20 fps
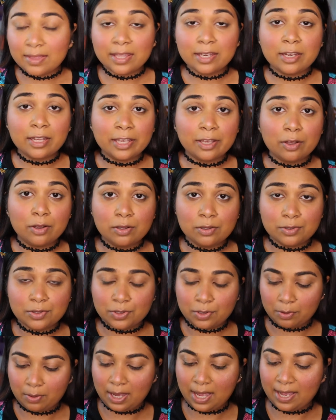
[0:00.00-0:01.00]
then I
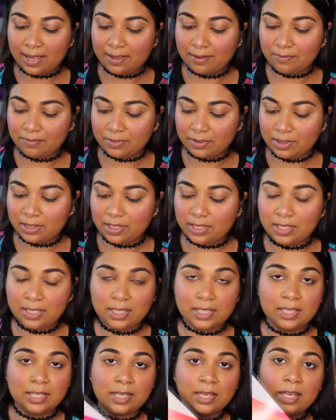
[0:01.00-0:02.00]
also have
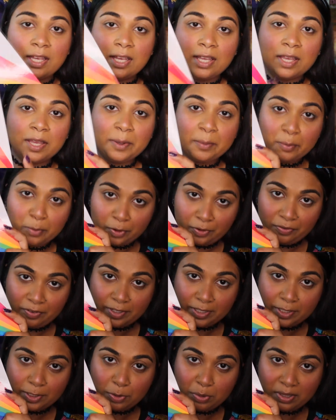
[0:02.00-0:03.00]
the
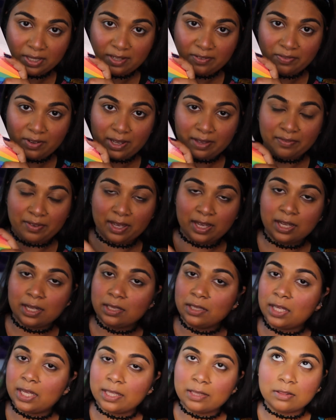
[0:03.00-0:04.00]
Morphe
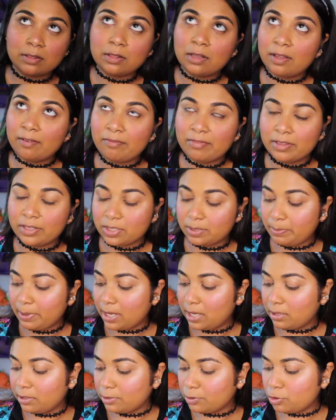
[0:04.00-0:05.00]
25L. I love this
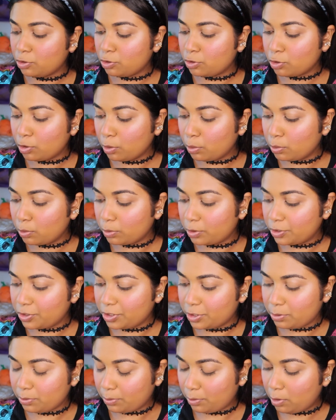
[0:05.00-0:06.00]
palette, so
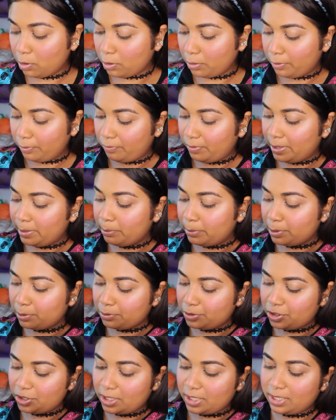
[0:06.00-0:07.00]
gorgeous with all the rainbow
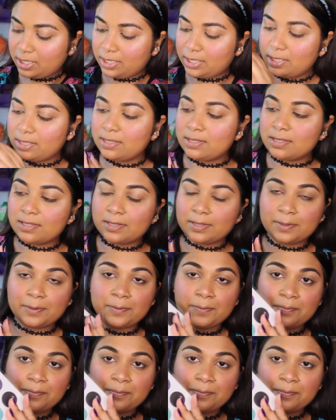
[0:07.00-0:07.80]
shades.